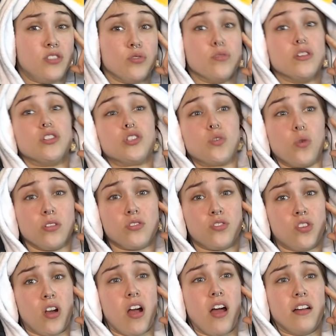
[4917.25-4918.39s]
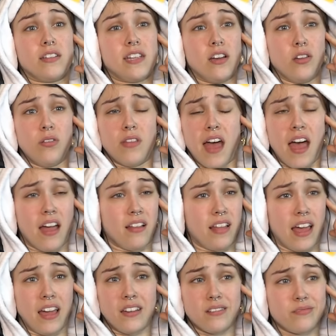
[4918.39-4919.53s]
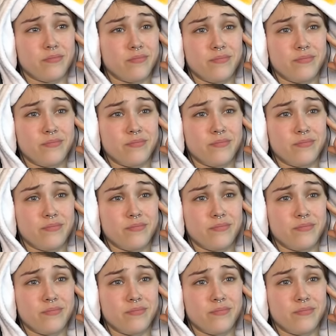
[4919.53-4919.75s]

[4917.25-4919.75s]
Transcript: drew the short straw, I'll tell you that. Like,